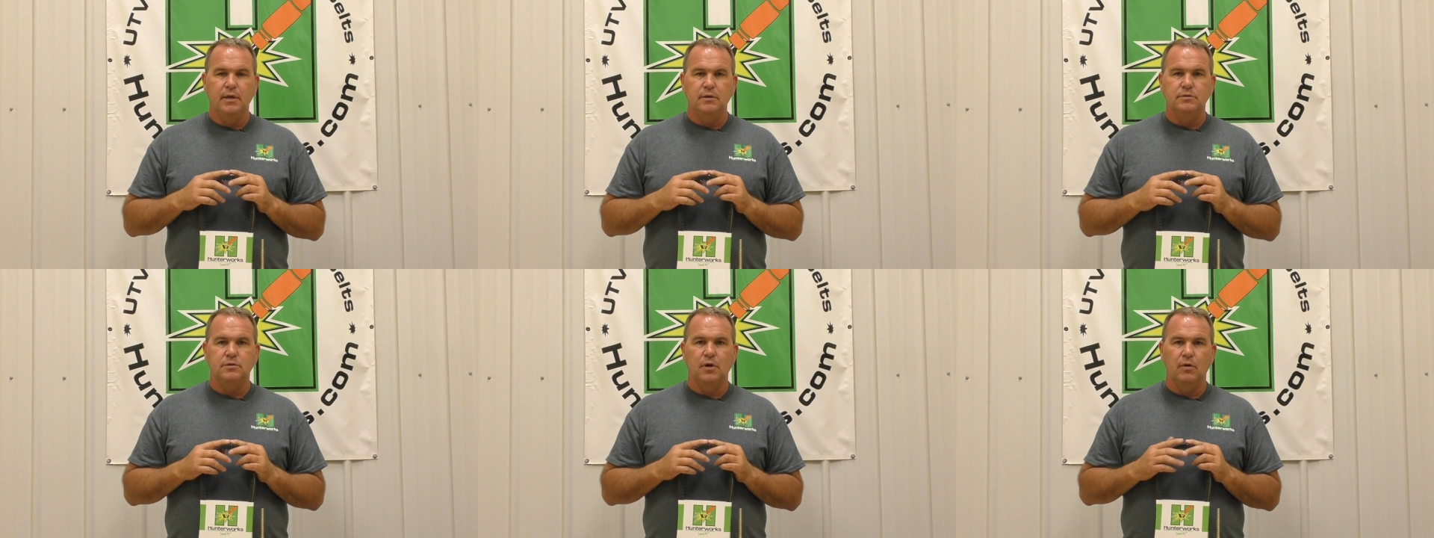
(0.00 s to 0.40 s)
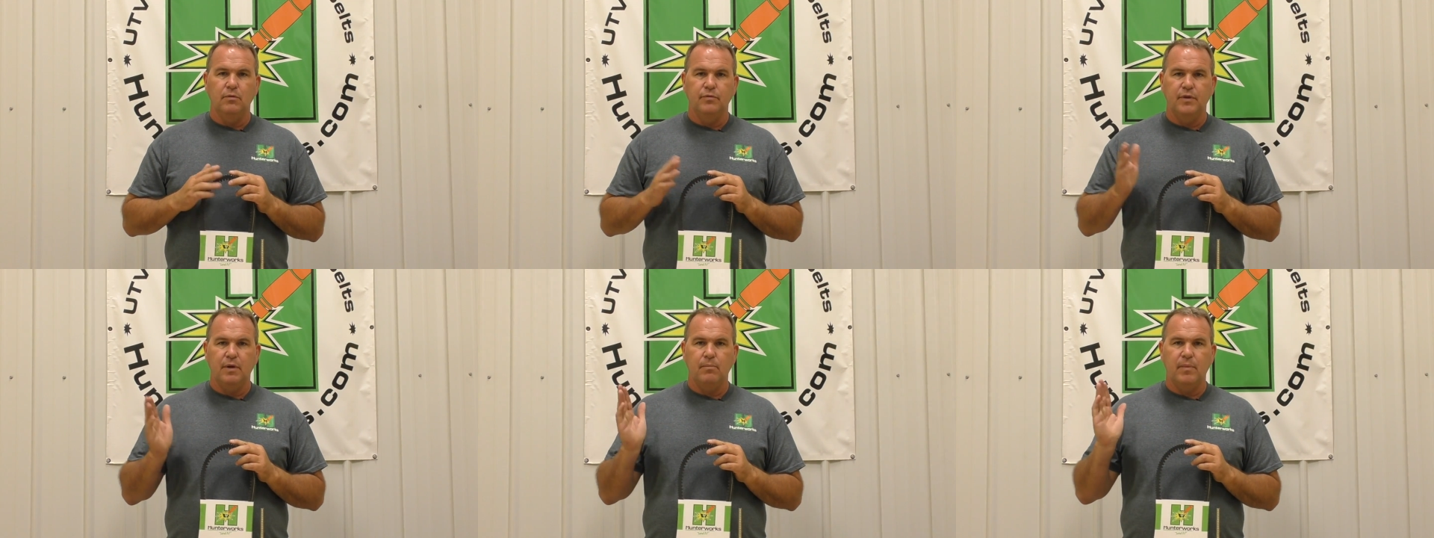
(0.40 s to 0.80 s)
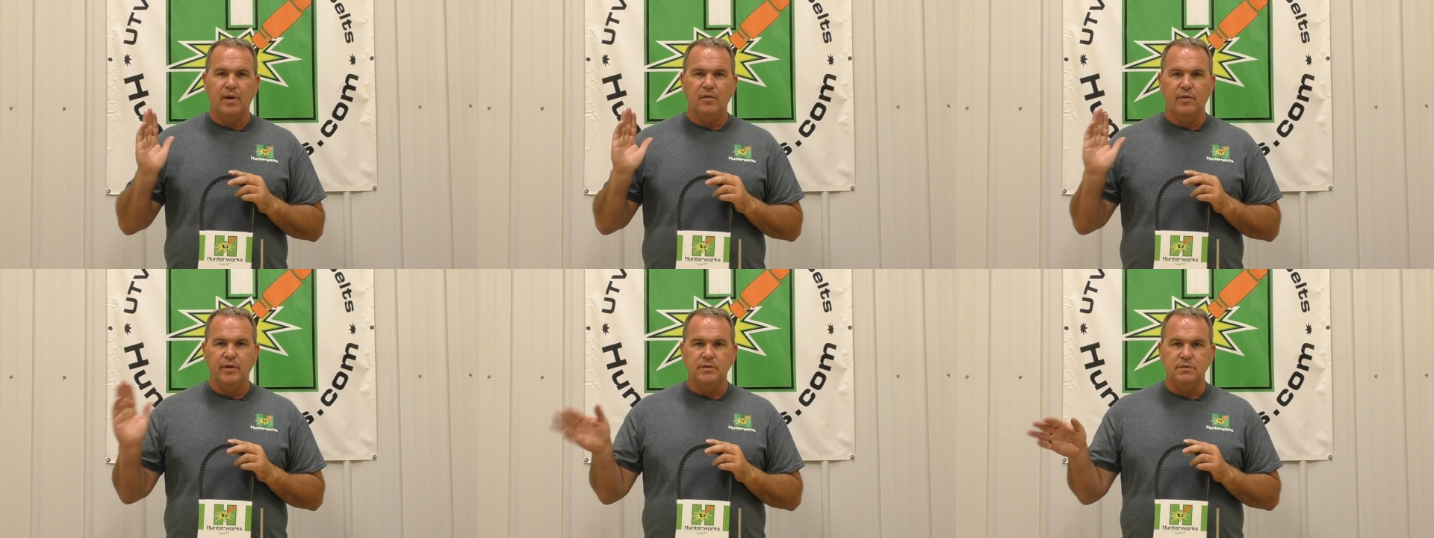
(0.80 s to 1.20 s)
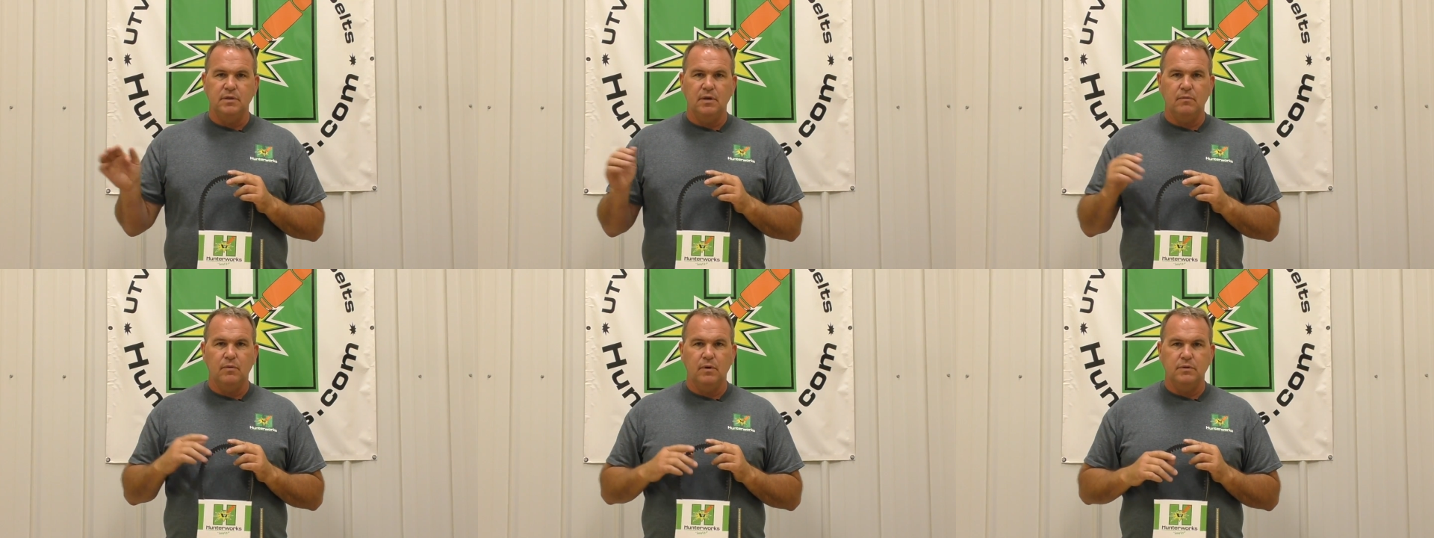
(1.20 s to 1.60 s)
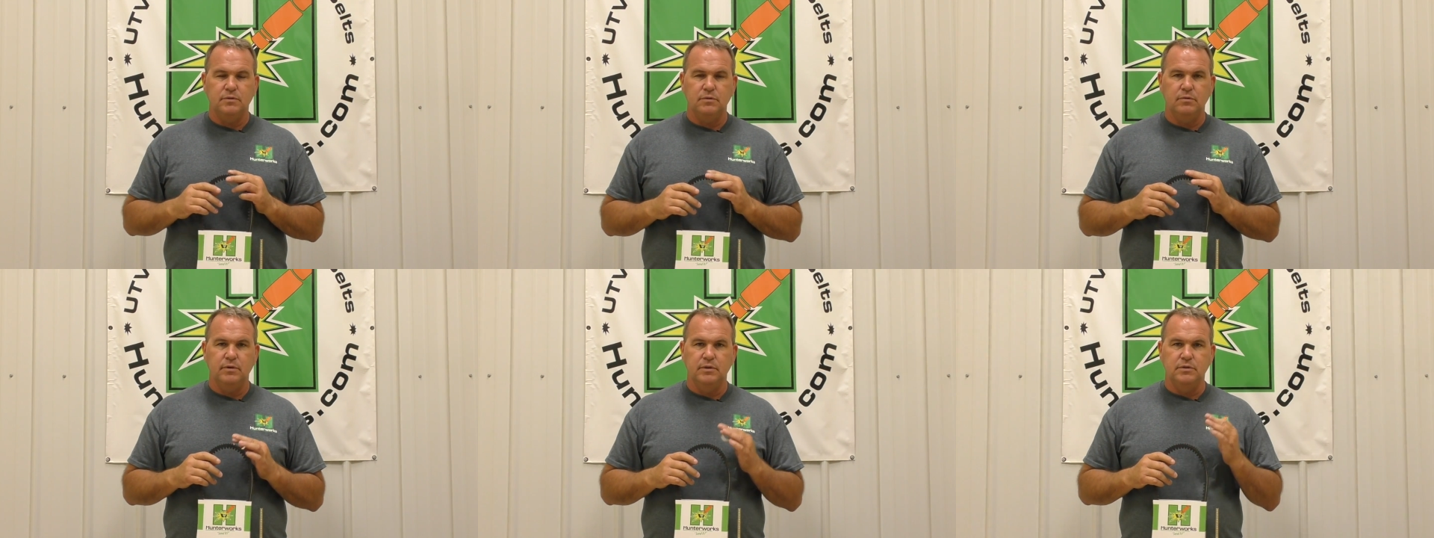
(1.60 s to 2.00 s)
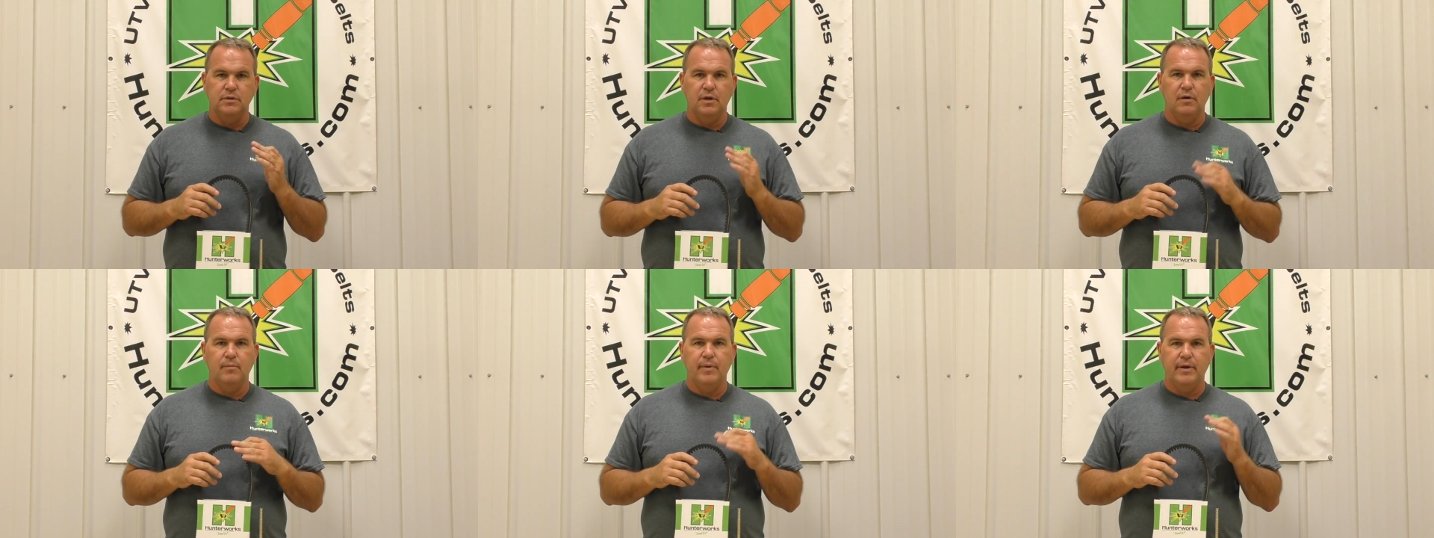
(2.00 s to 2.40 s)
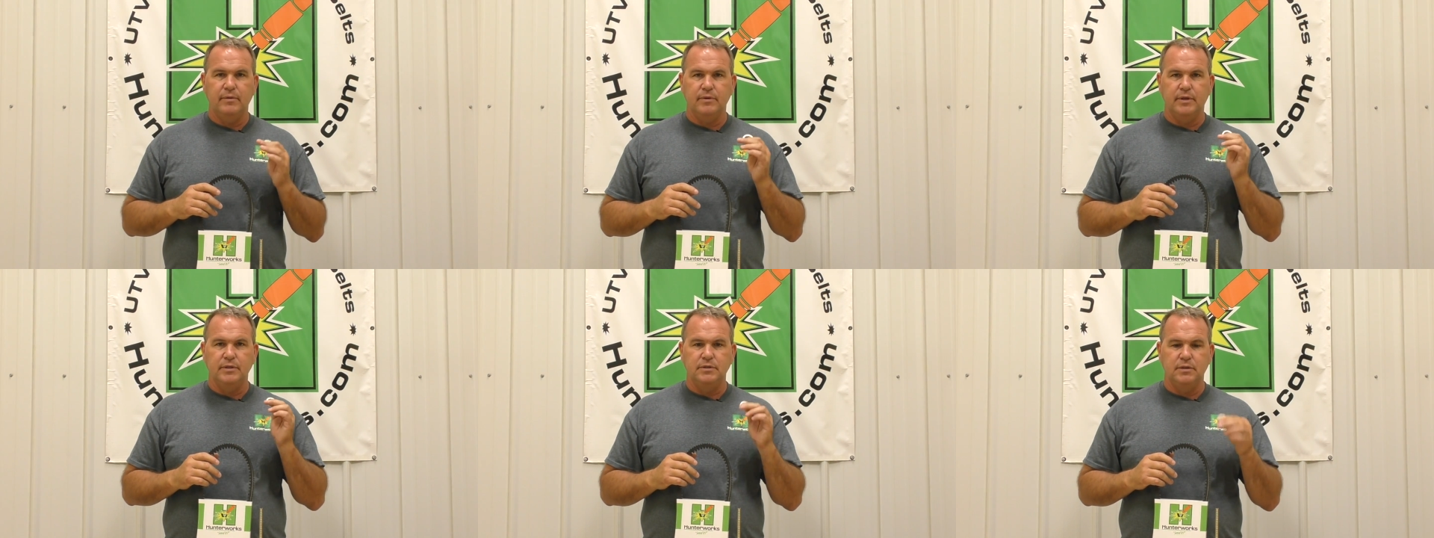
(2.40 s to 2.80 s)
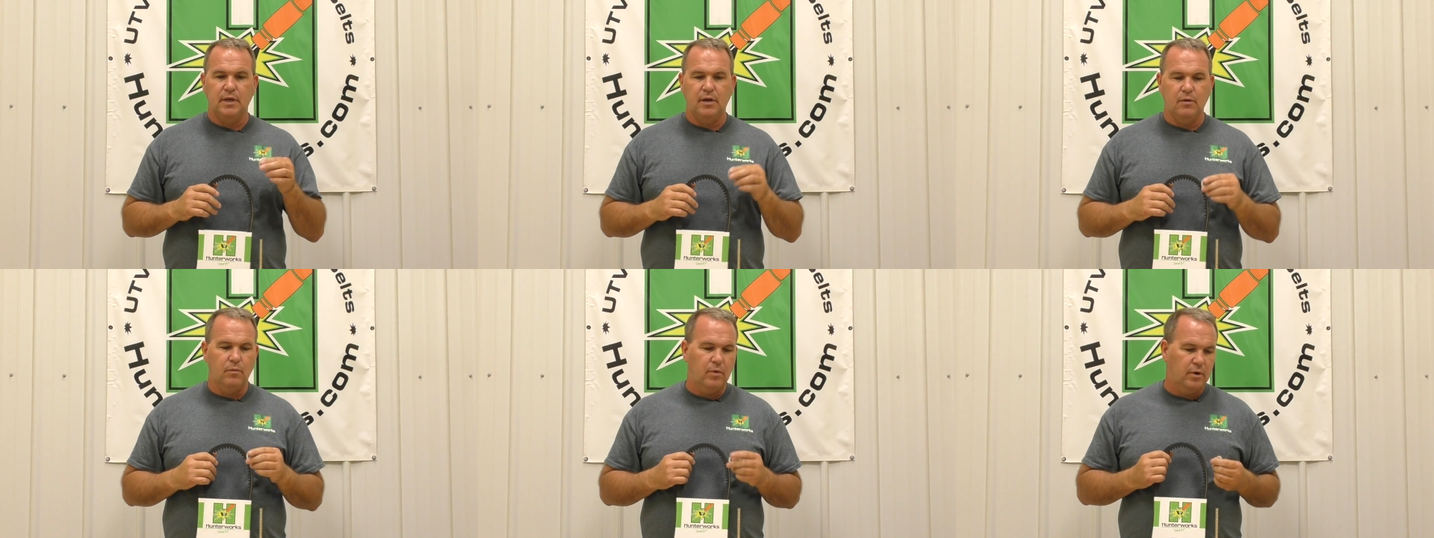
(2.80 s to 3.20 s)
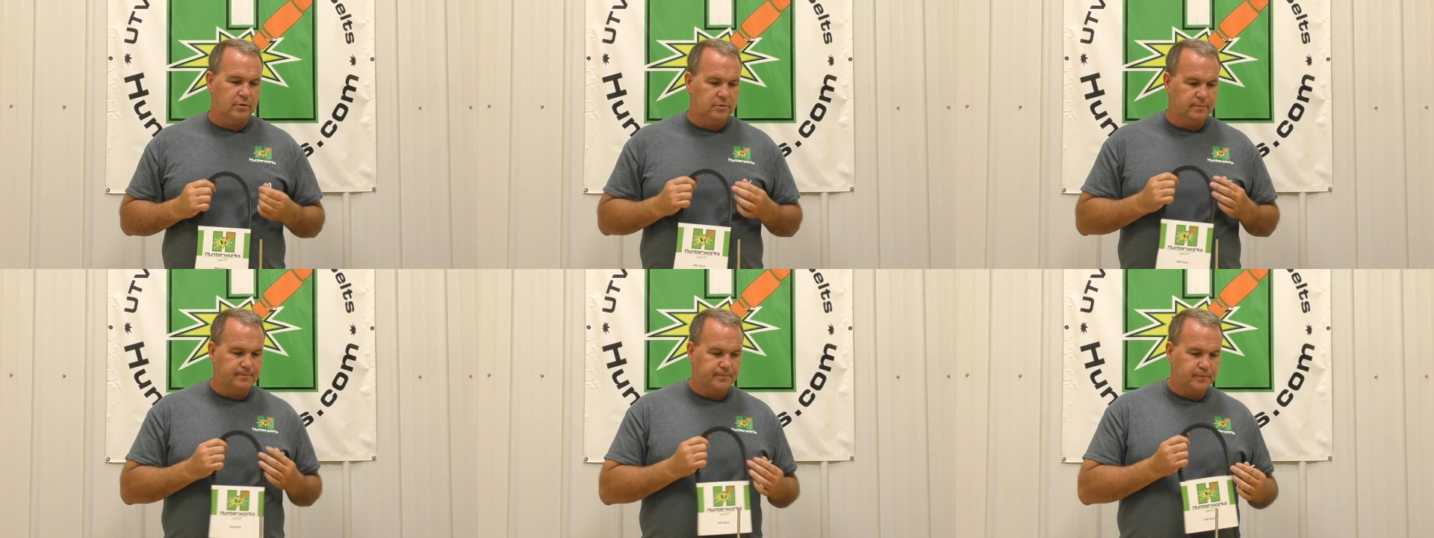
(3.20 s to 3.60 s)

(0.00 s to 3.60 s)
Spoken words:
So thick belt gets thick washer and standard belt gets standard washer.